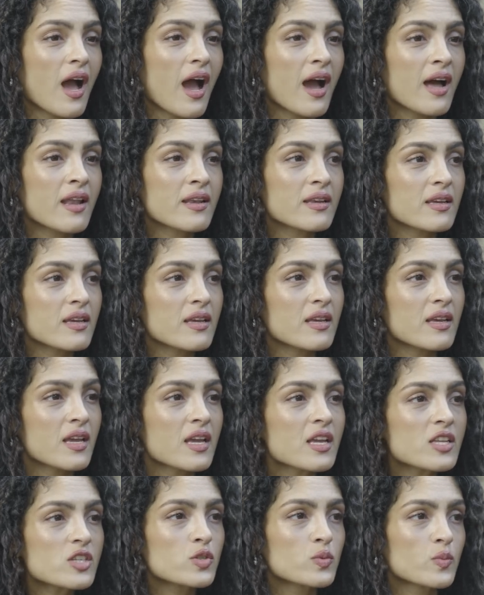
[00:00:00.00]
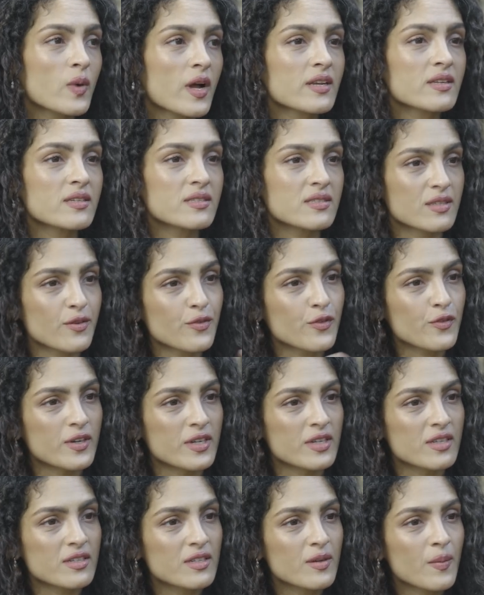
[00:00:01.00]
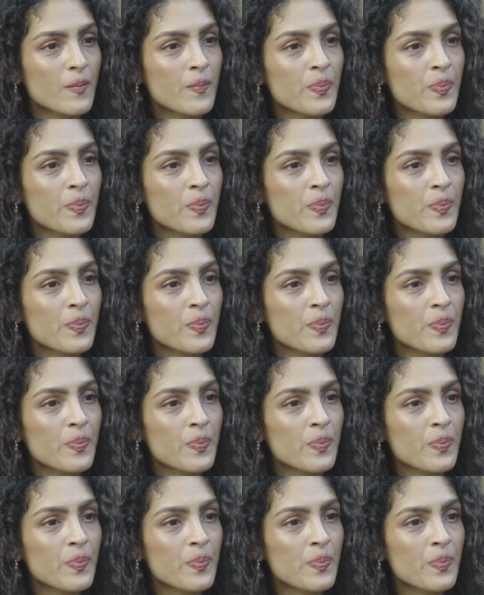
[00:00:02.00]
And each one is different.